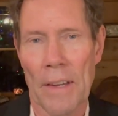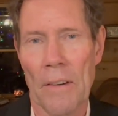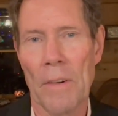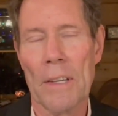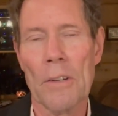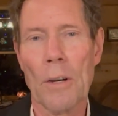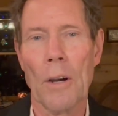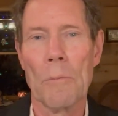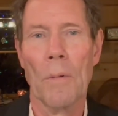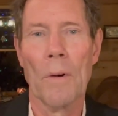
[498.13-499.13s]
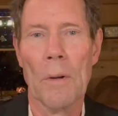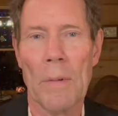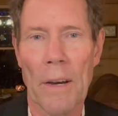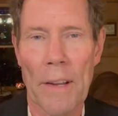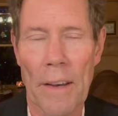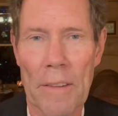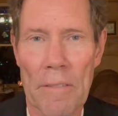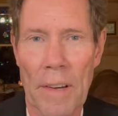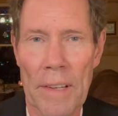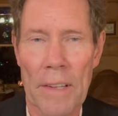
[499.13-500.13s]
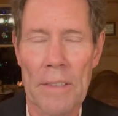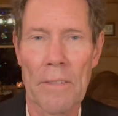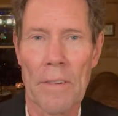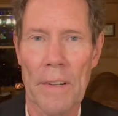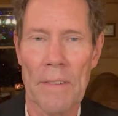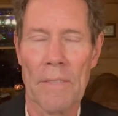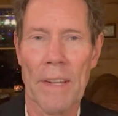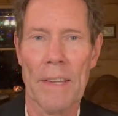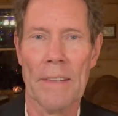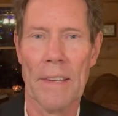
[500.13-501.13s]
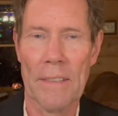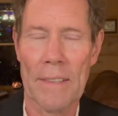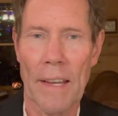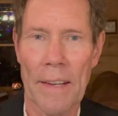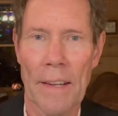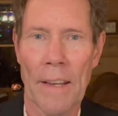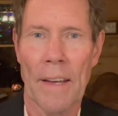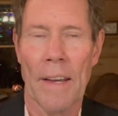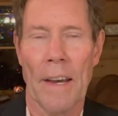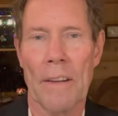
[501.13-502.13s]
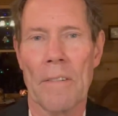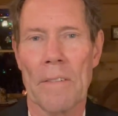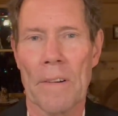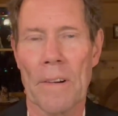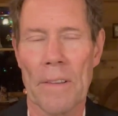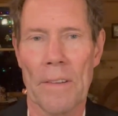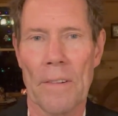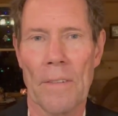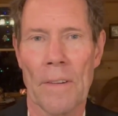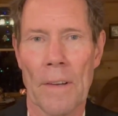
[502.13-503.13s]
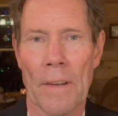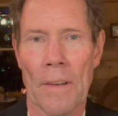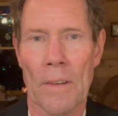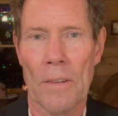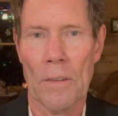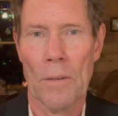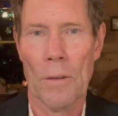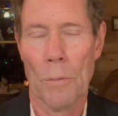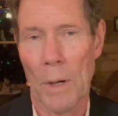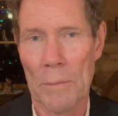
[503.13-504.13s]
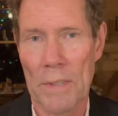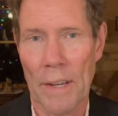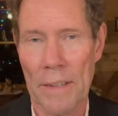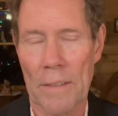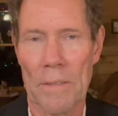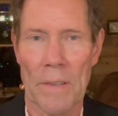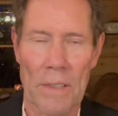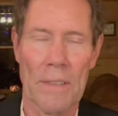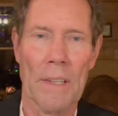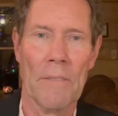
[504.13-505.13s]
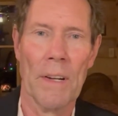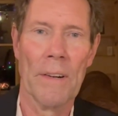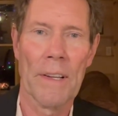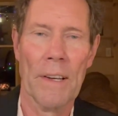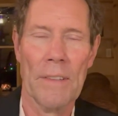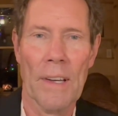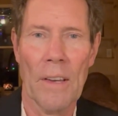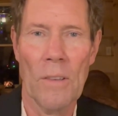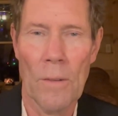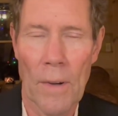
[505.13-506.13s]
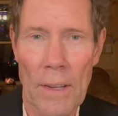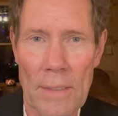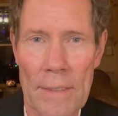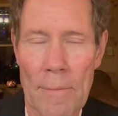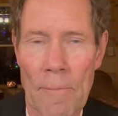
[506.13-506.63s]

And we can talk more about how the financial freedom plan does that. I'd refer you to the website fixingamerica.us.